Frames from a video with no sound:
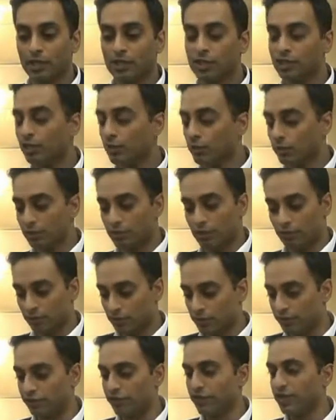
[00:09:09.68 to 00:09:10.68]
So
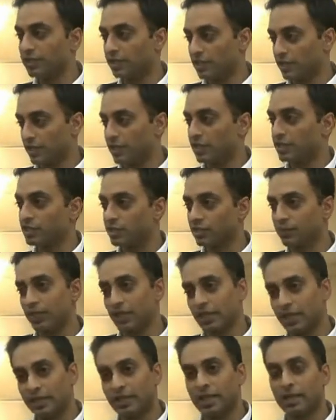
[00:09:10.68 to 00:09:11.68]
to finish the history
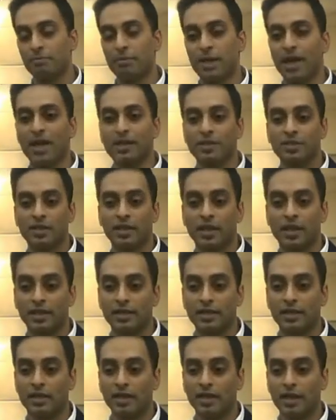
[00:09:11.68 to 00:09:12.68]
and then get back to
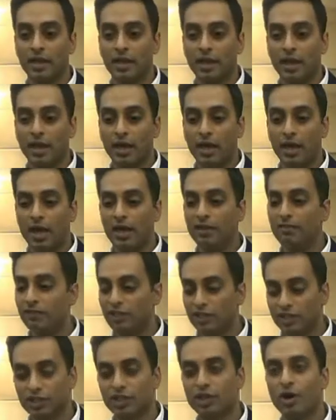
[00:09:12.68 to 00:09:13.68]
that, I
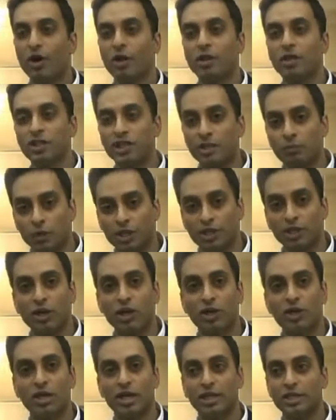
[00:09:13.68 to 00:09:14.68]
finished college. I went
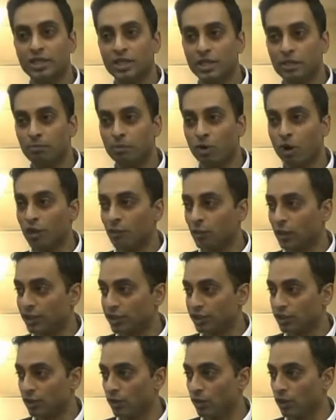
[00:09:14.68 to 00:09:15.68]
on and did a Broadway
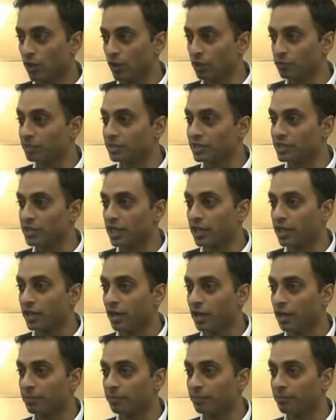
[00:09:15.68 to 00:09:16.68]
show called Miss
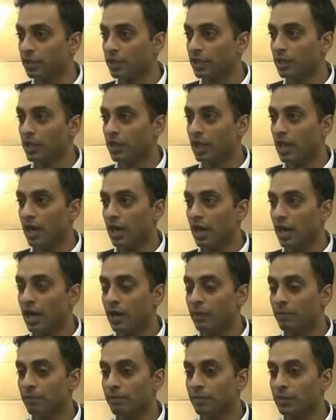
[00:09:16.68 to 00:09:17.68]
Saigon.
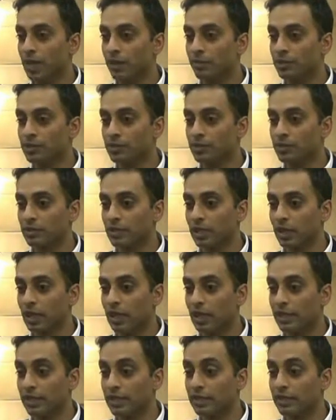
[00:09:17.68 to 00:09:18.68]
I was,
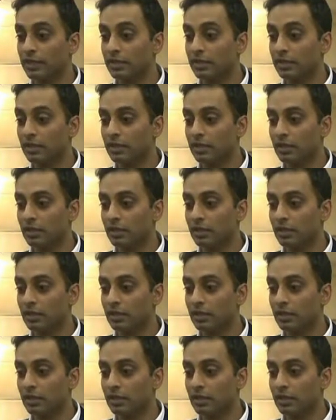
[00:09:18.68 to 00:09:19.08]
I think,